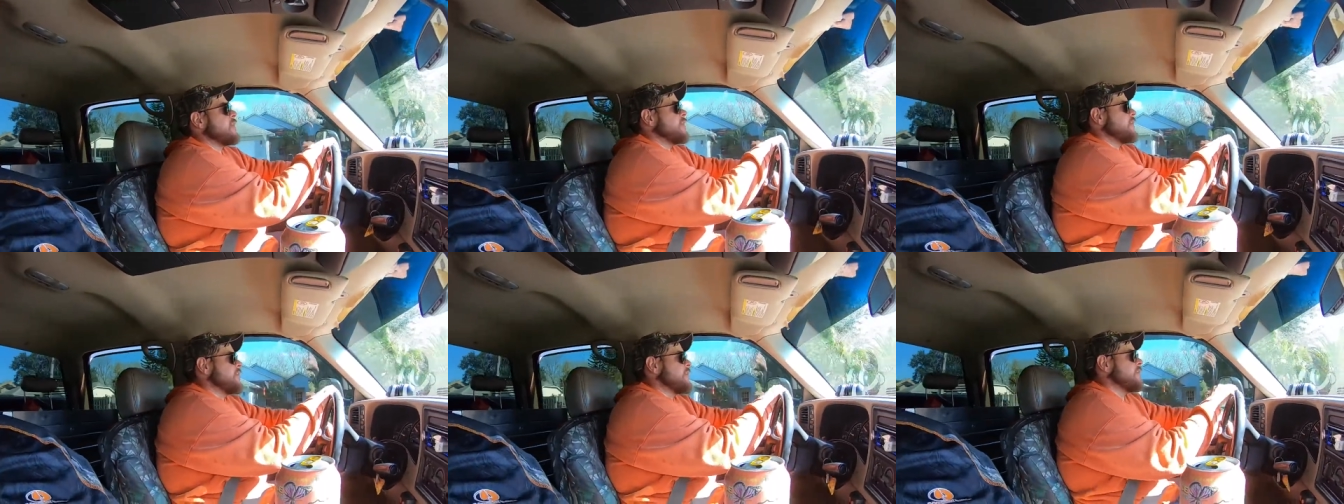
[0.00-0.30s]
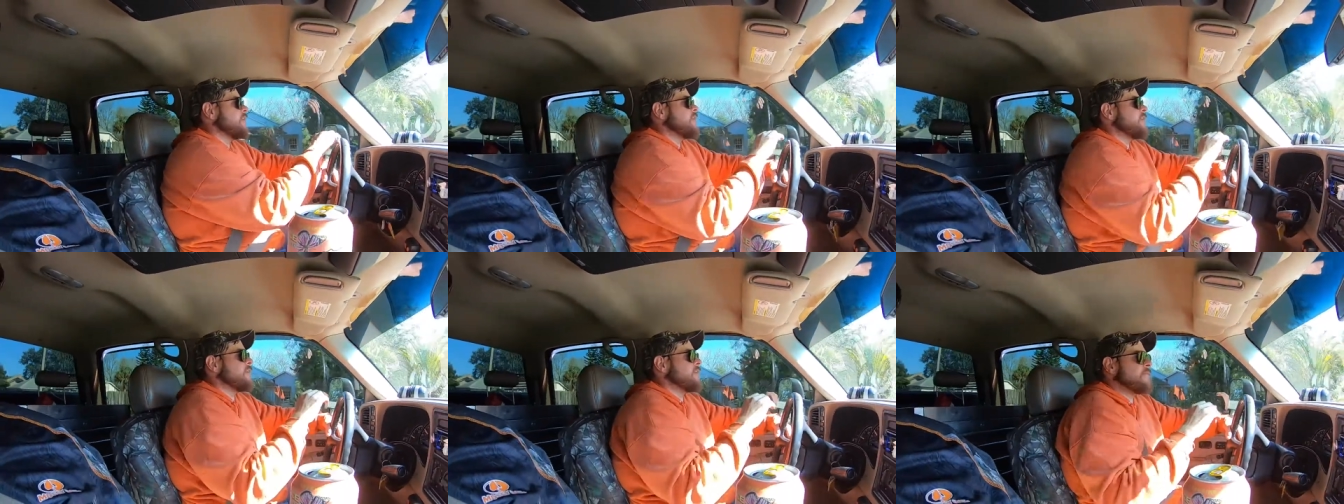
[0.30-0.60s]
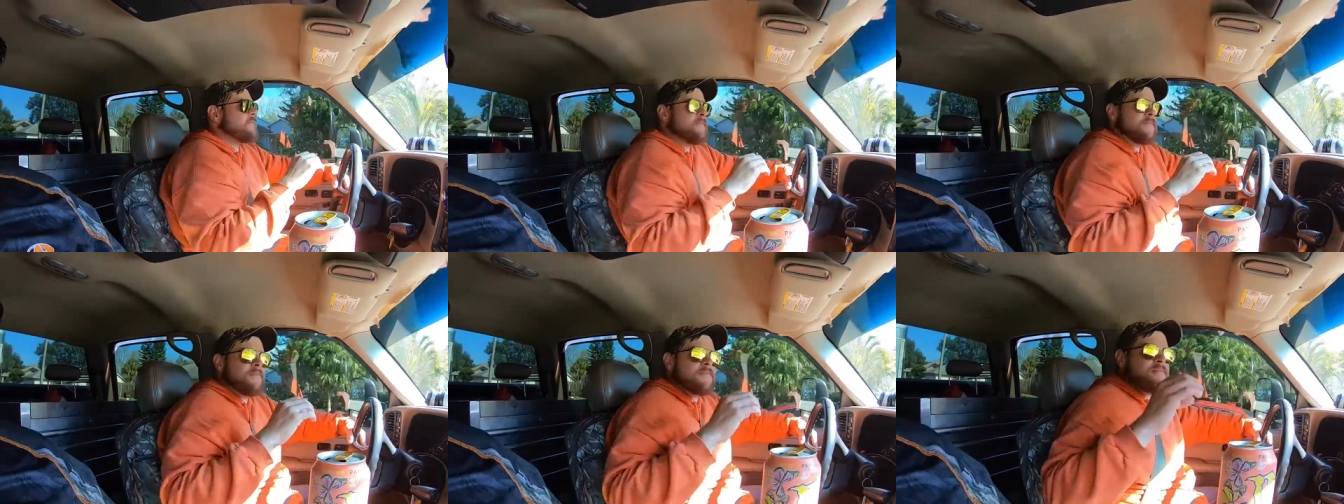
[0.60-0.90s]
didn't you get it?
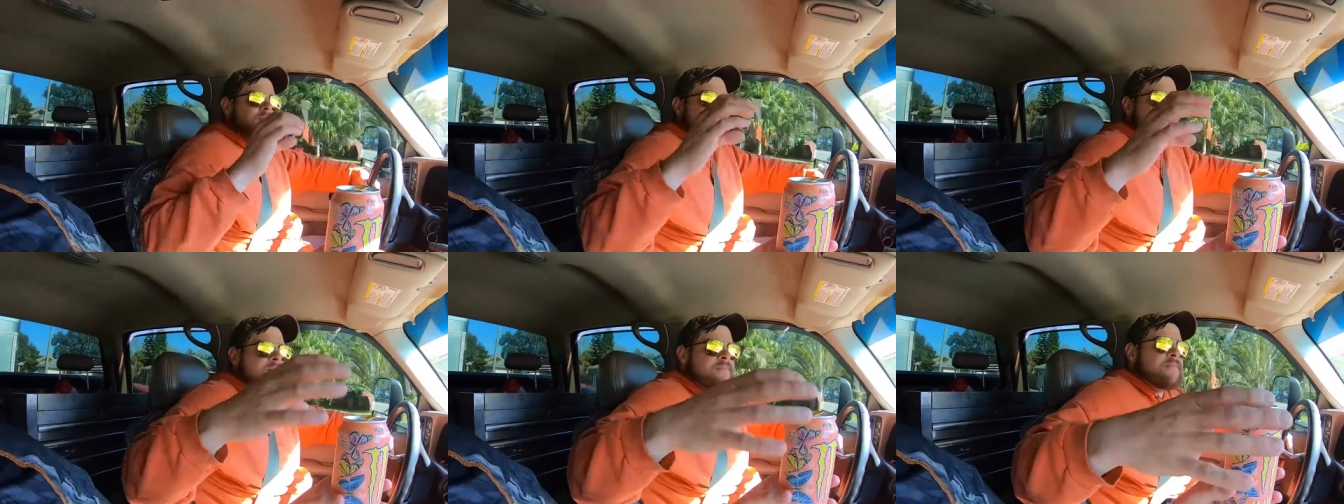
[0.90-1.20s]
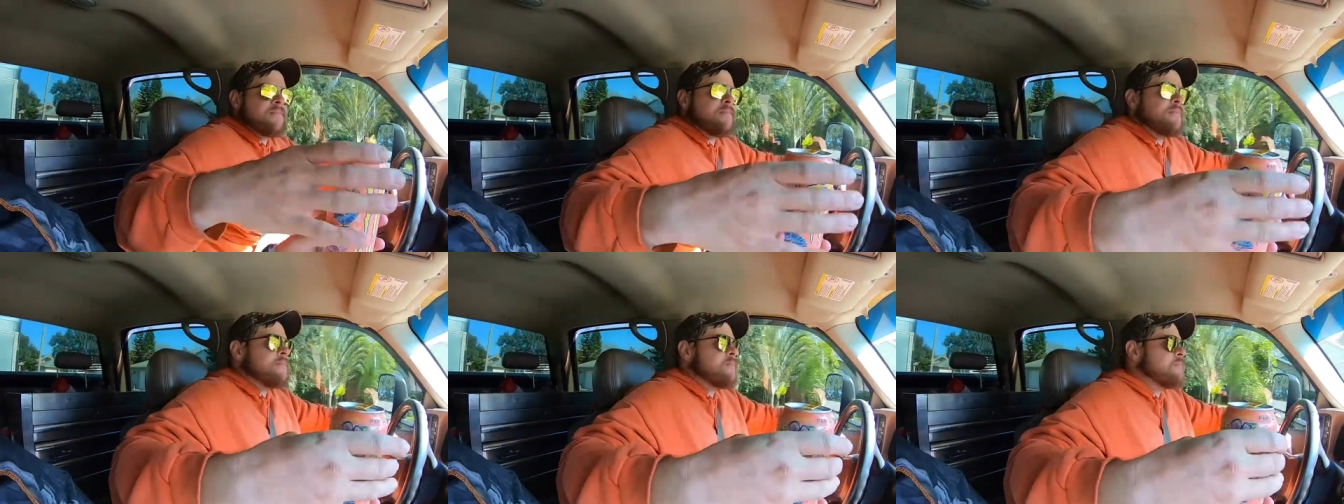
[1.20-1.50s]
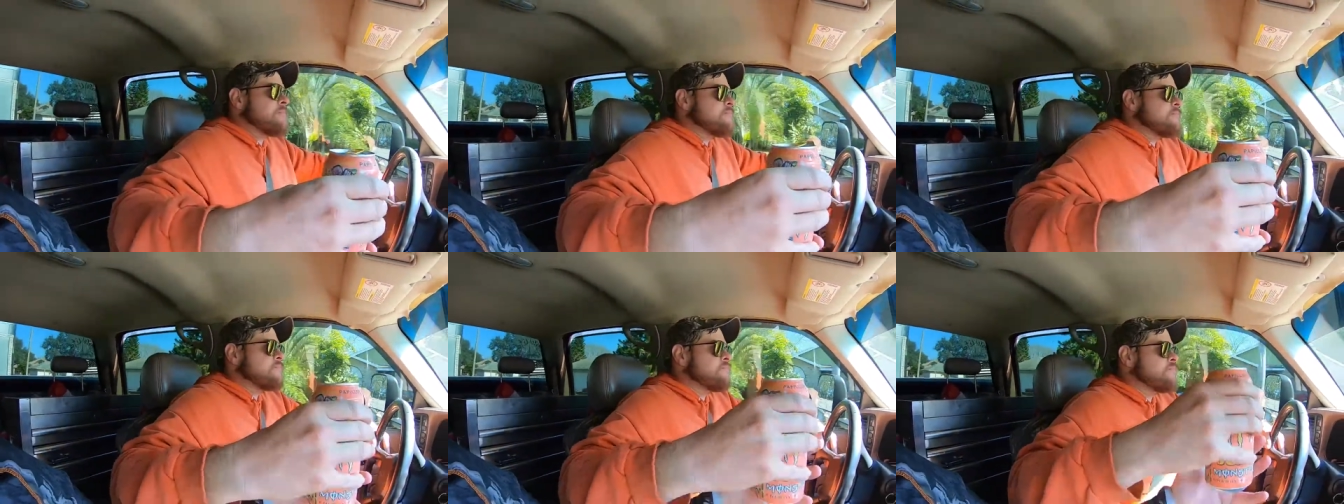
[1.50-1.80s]

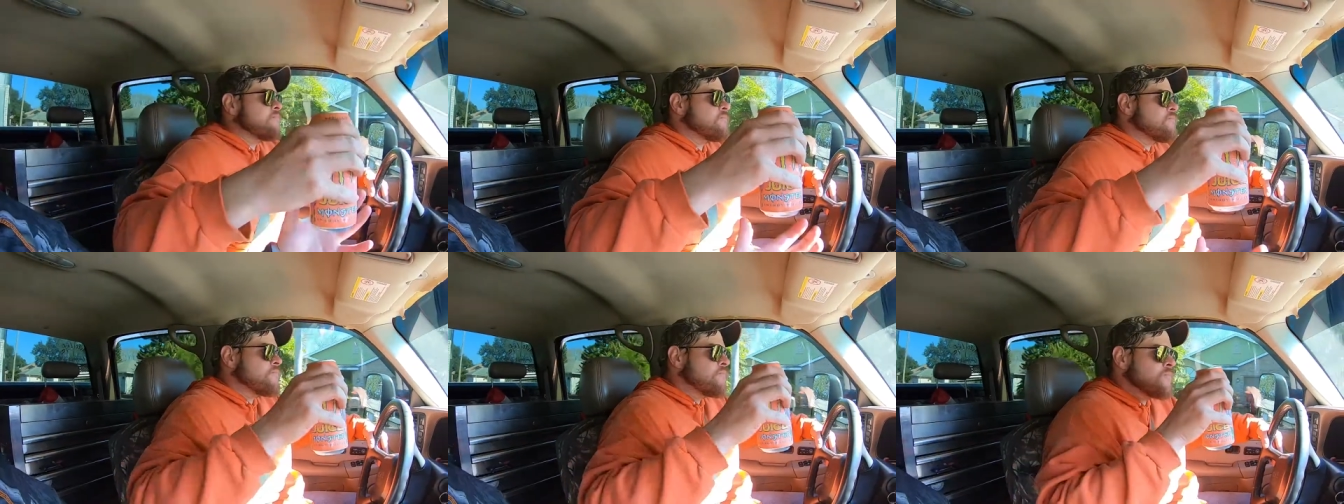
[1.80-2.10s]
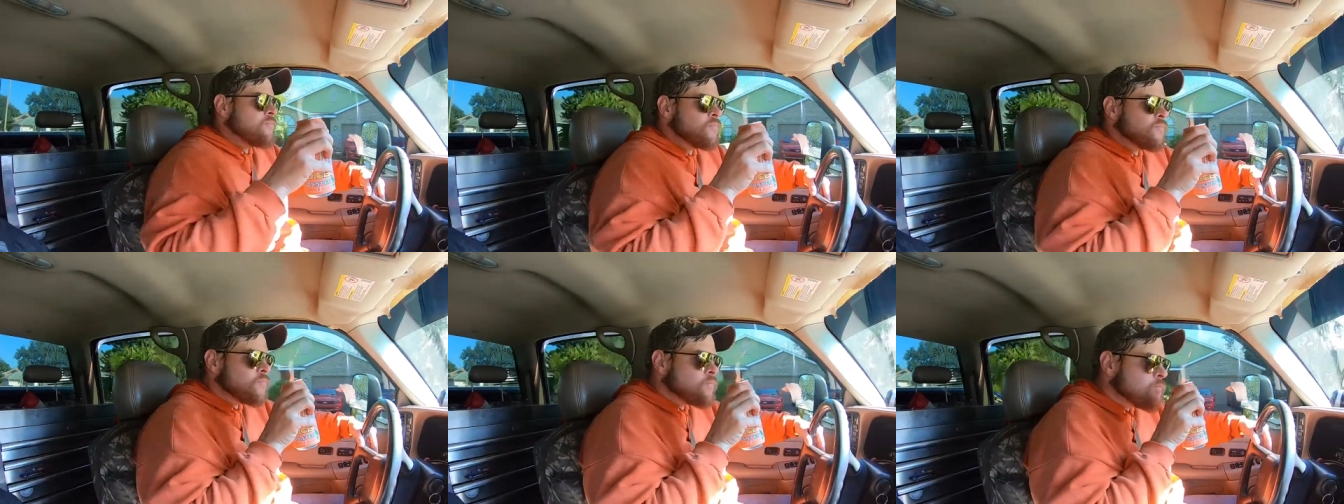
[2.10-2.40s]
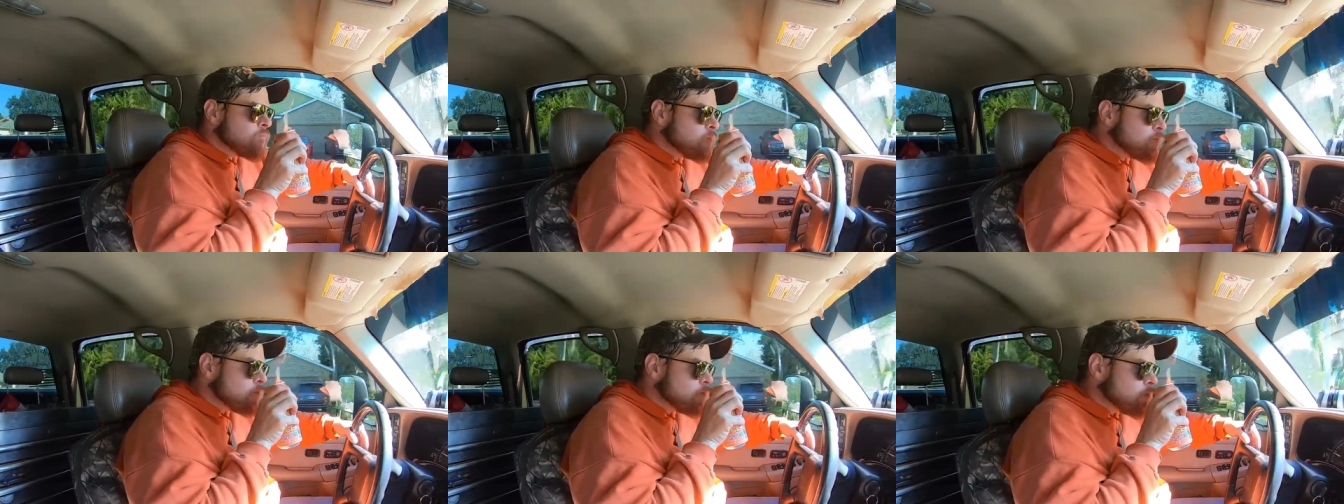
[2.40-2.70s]
Mm-hmm. But that, that
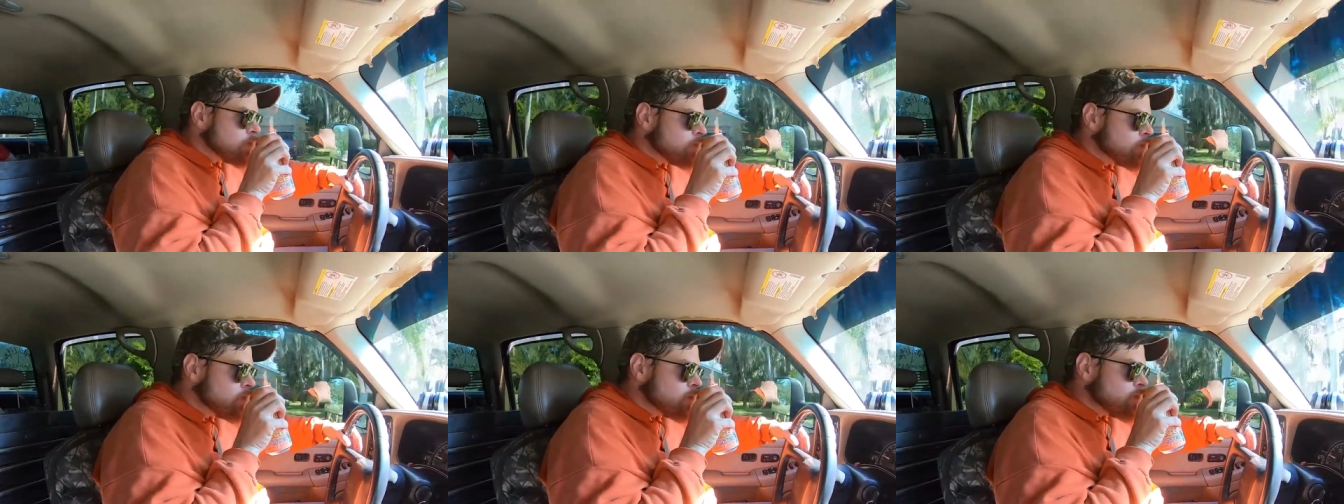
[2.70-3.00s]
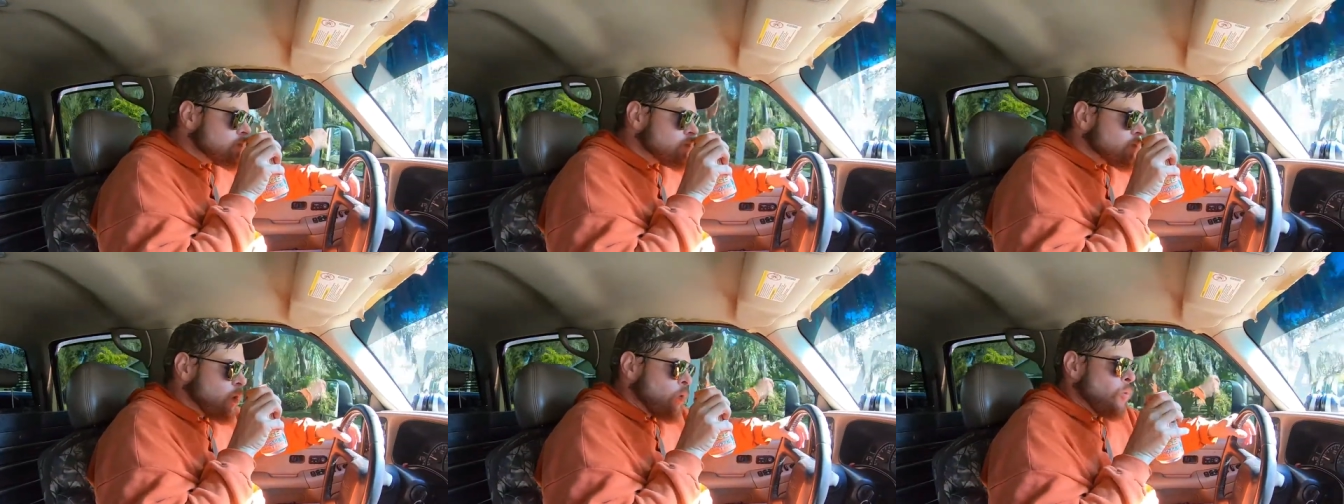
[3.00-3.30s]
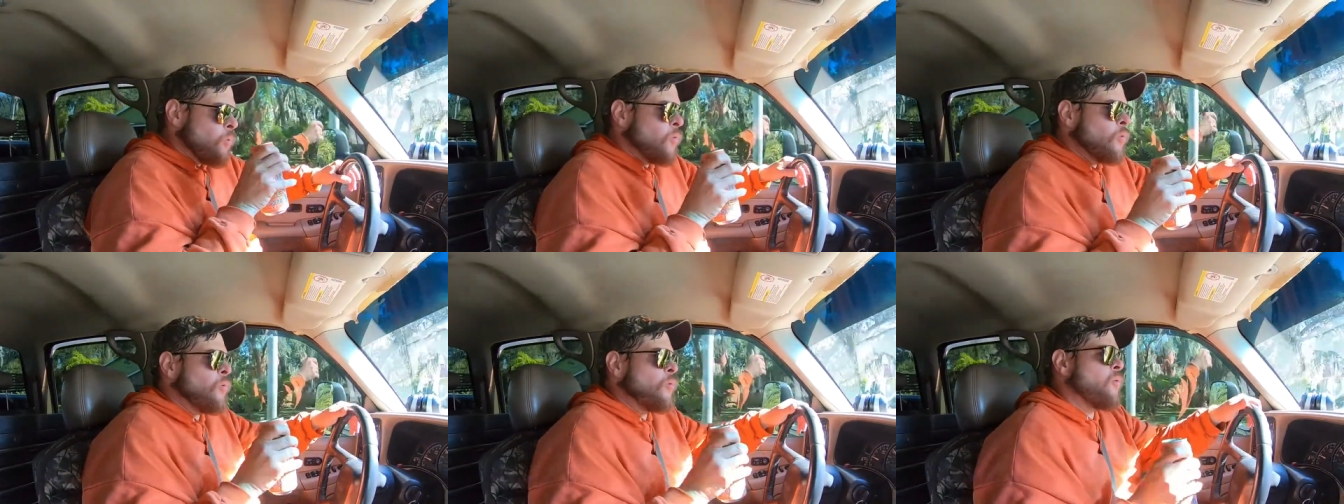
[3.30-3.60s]
is, woo, that
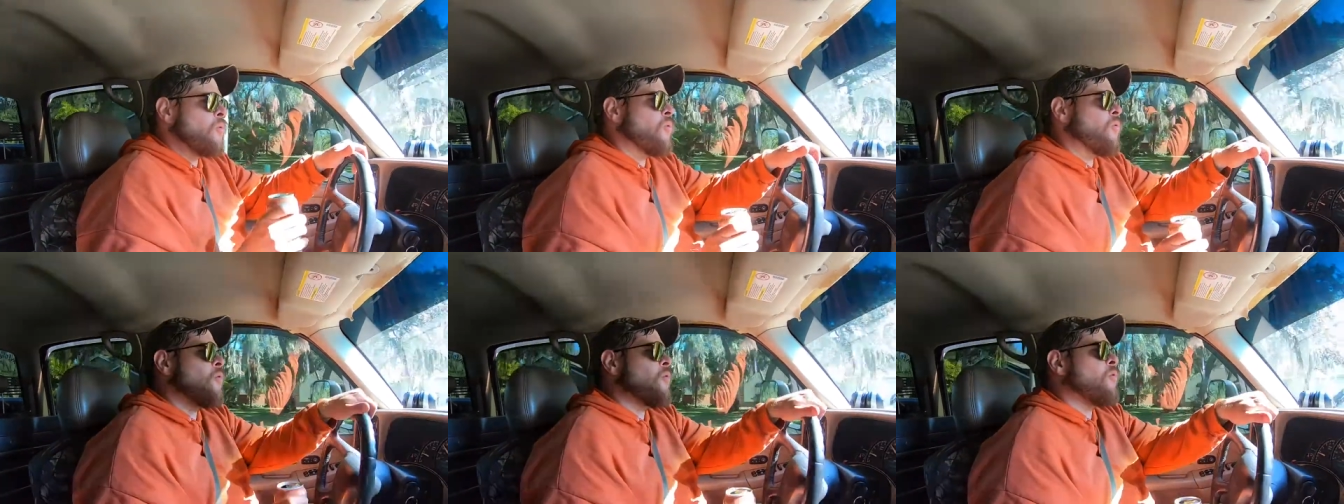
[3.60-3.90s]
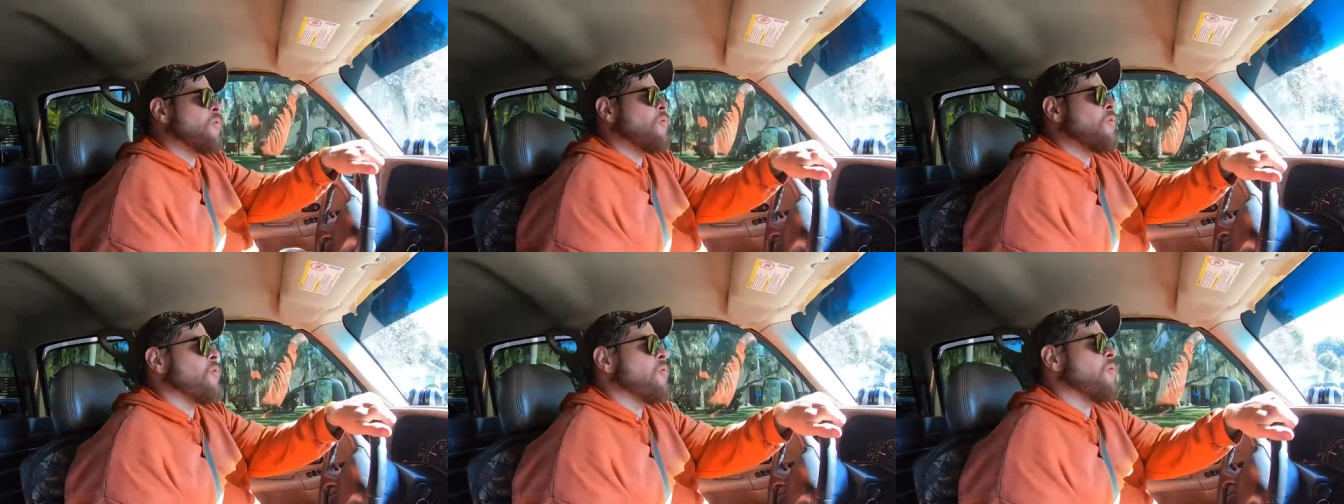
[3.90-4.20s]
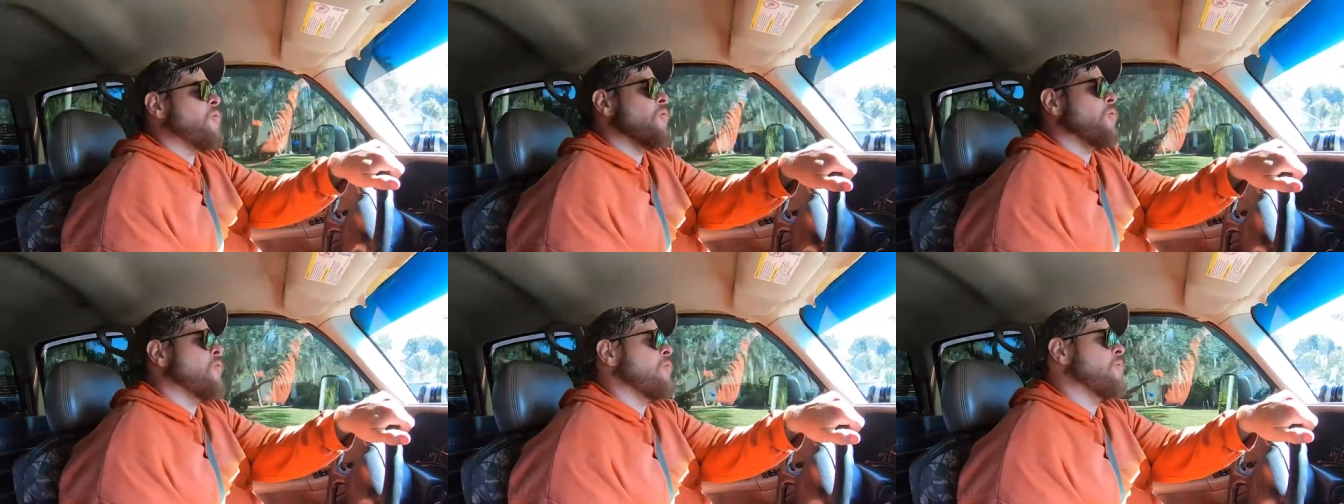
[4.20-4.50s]
is so much
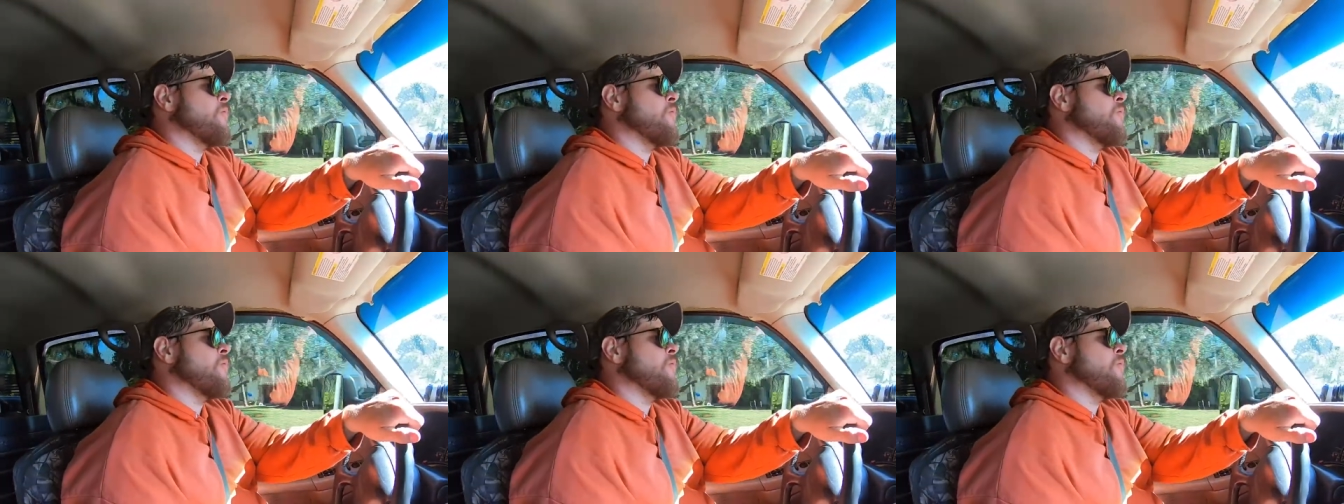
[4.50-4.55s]
flavor.